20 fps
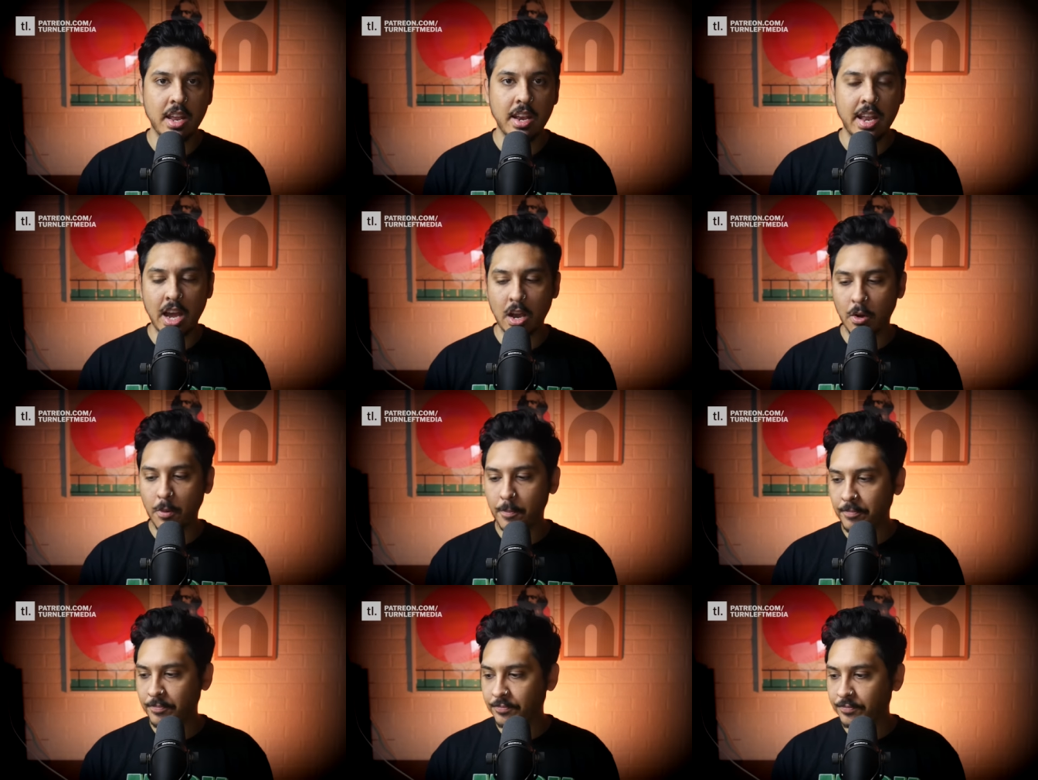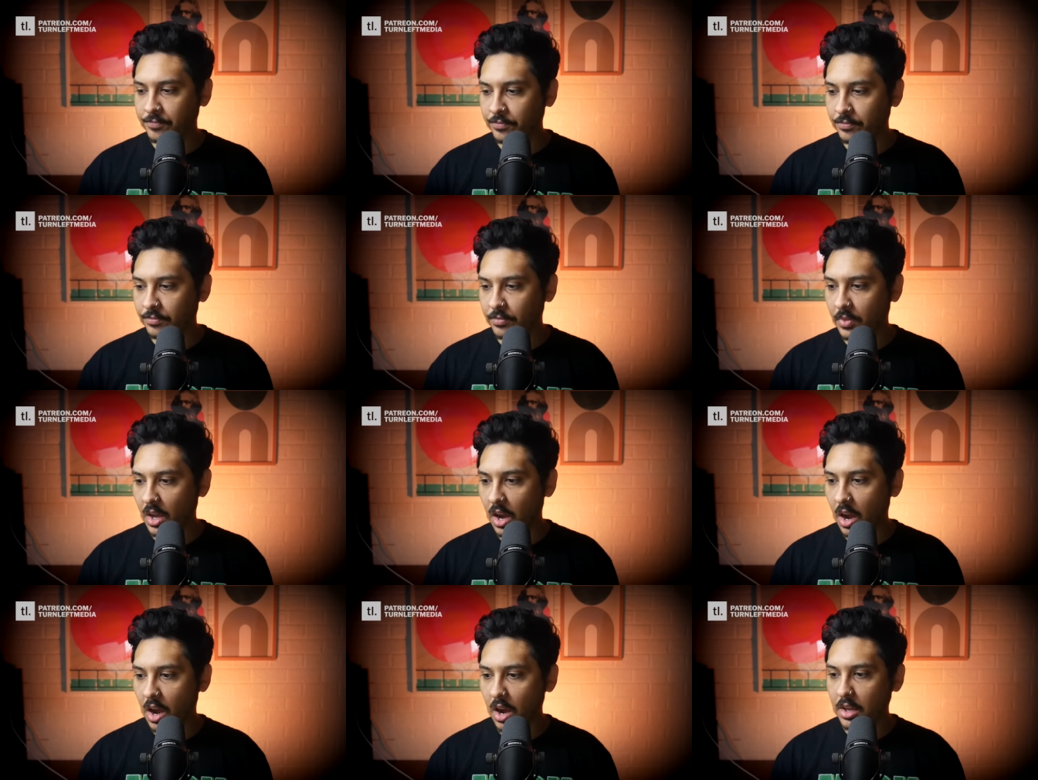Now,
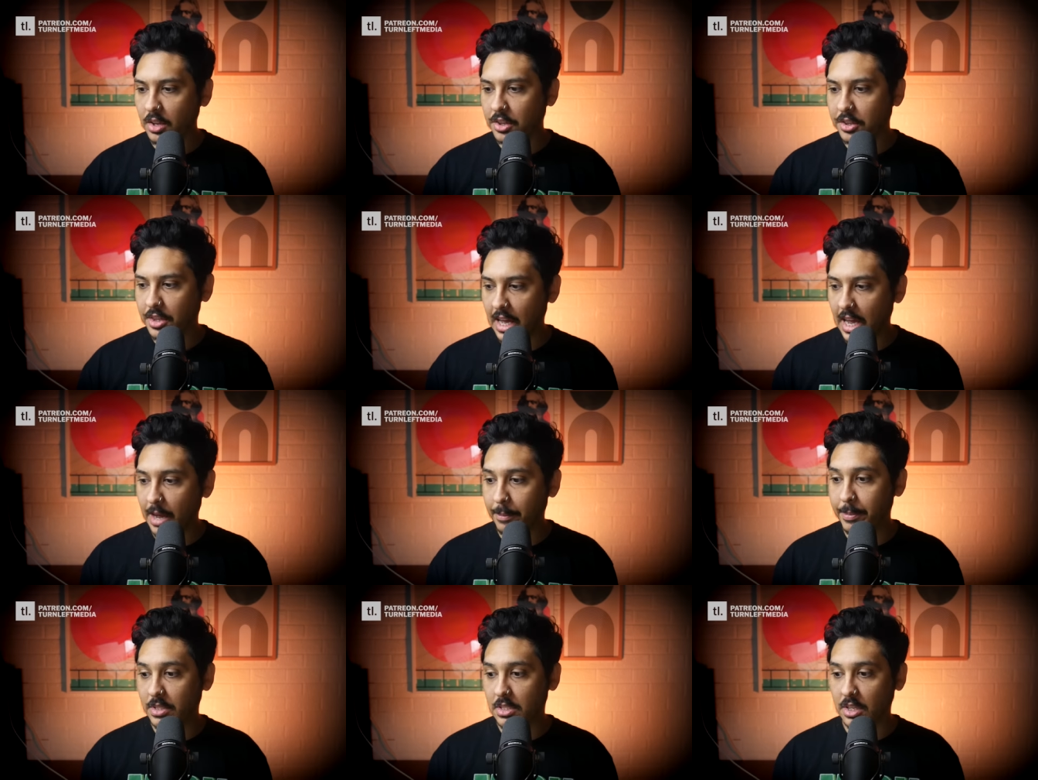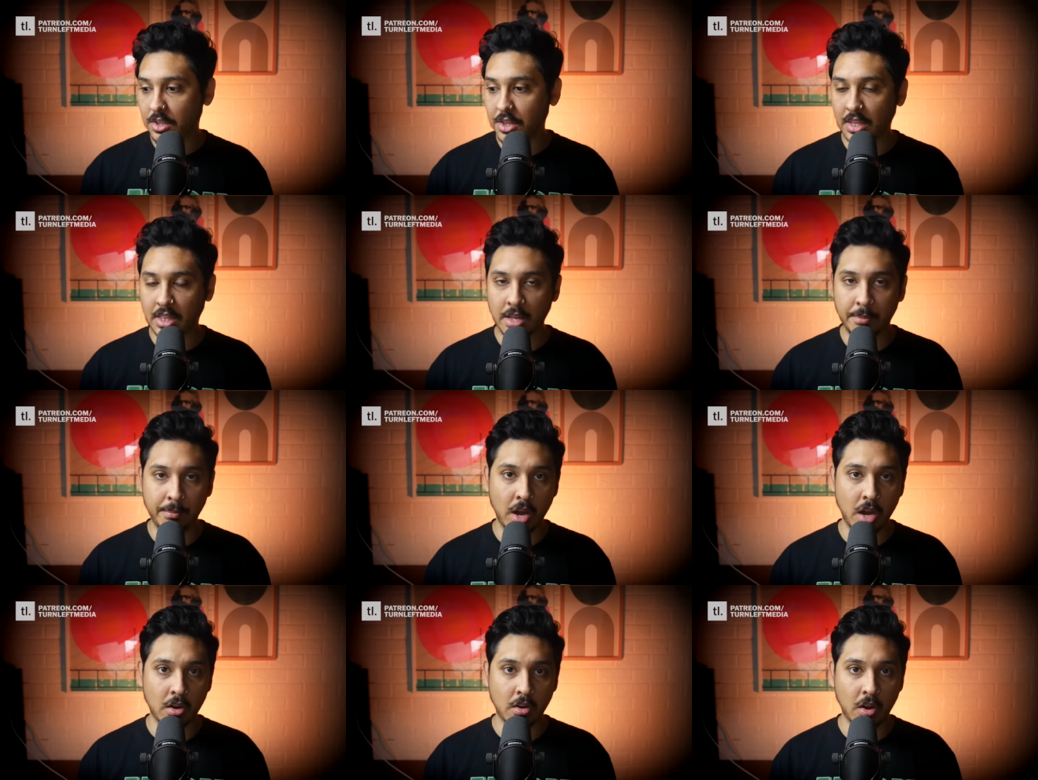I happen to think
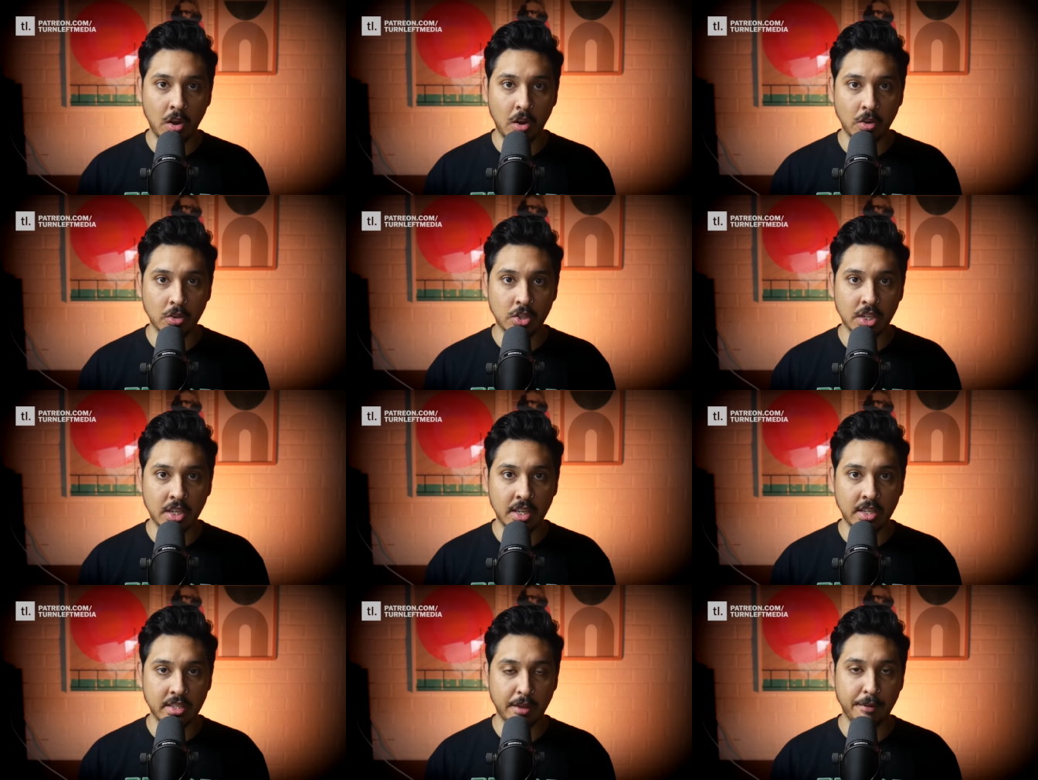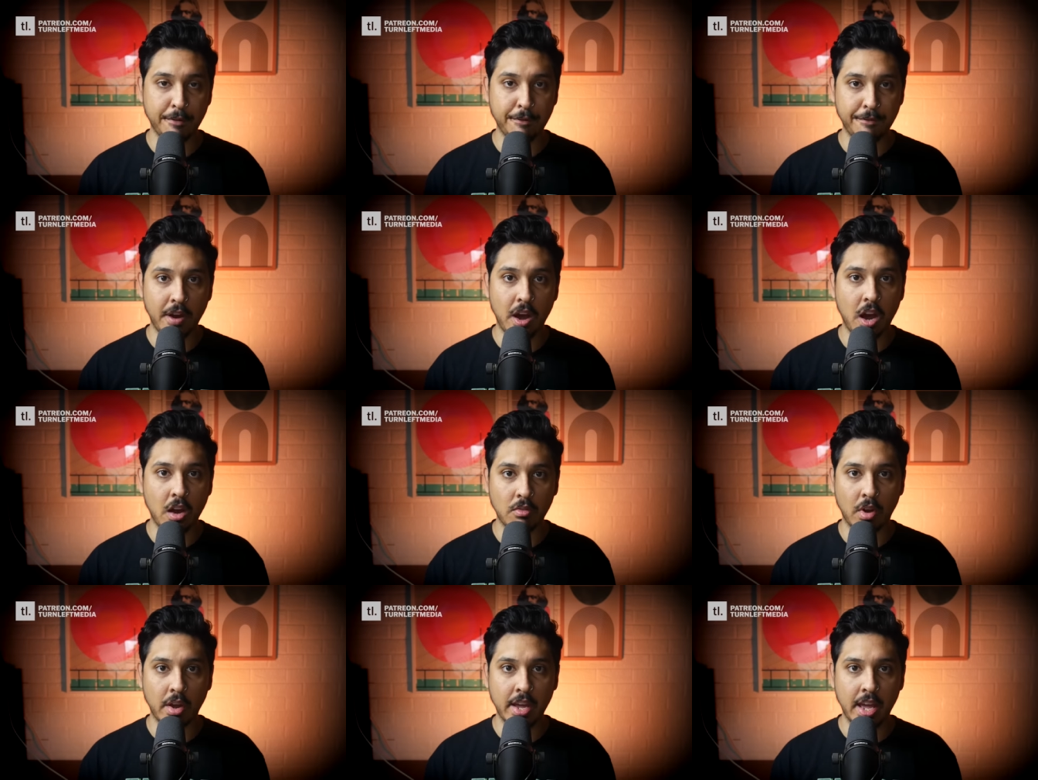that Margaret Hodge is a
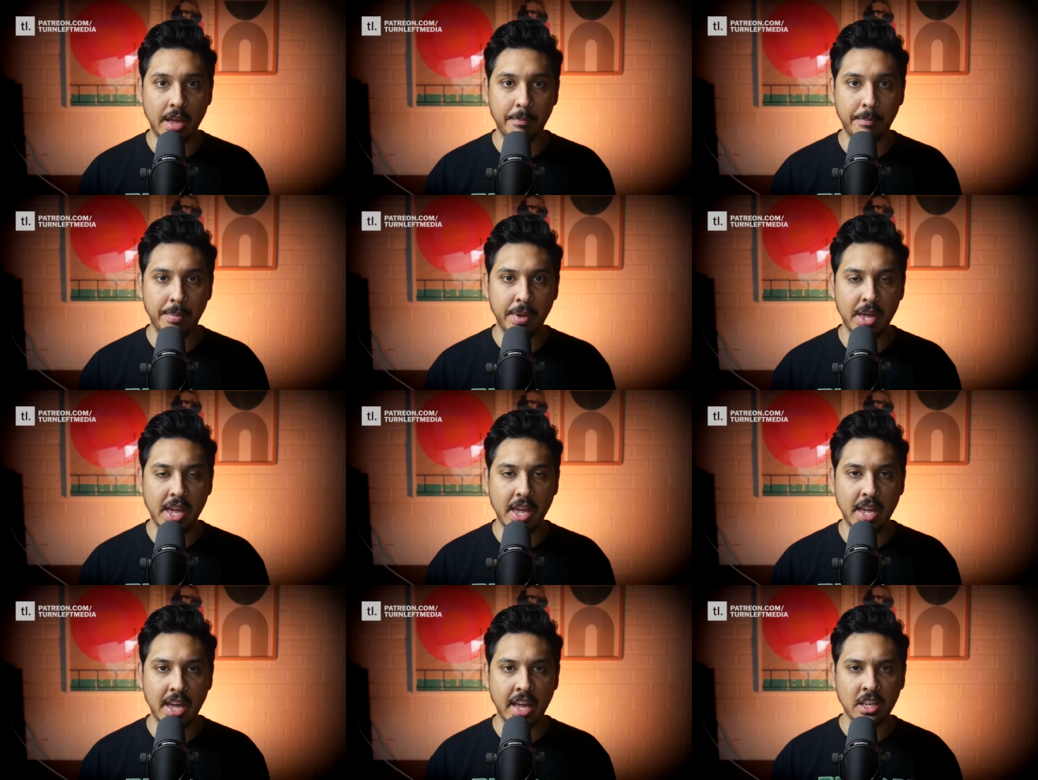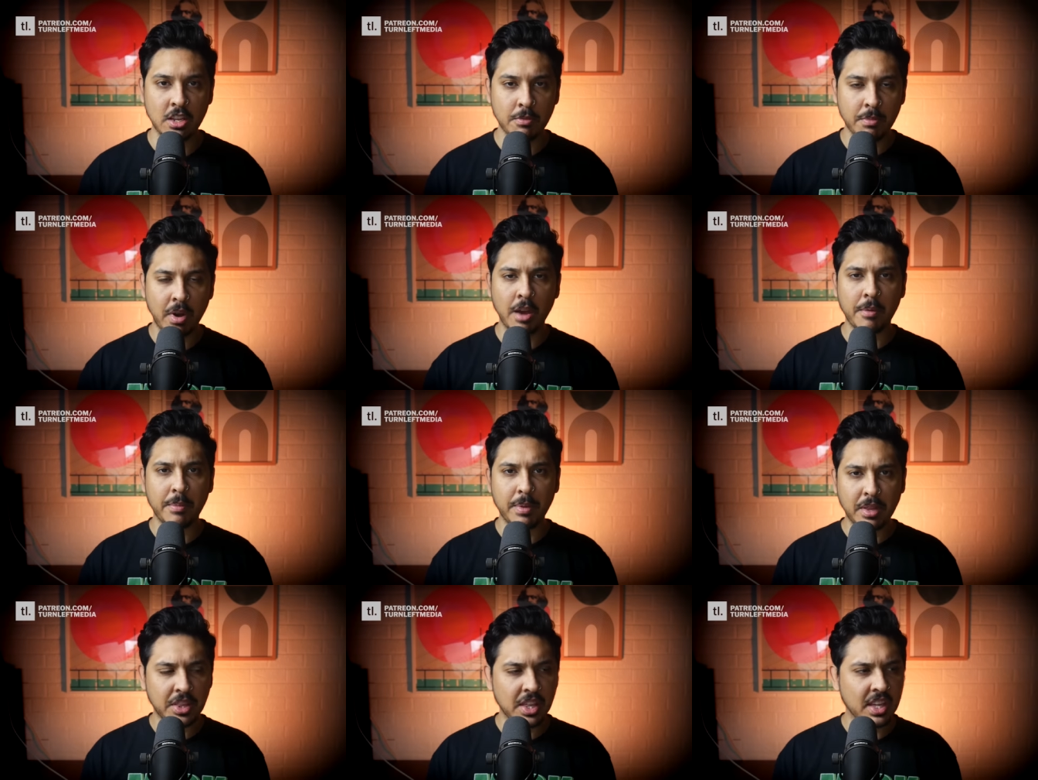far right MP, and you
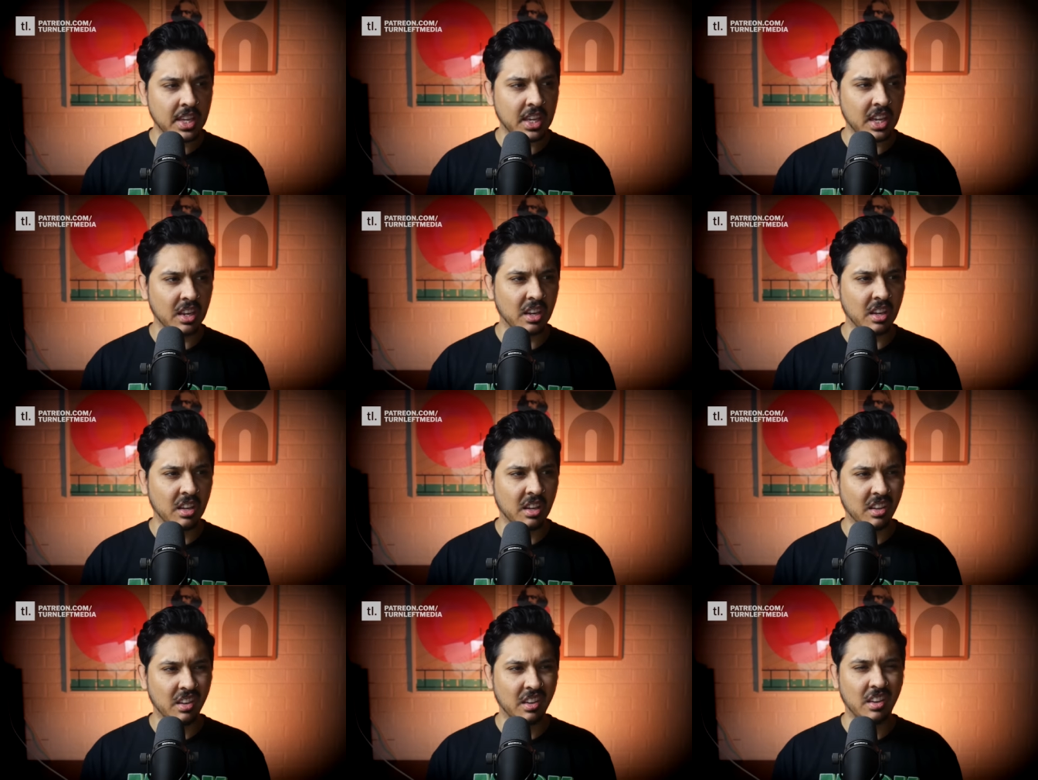might be thinking,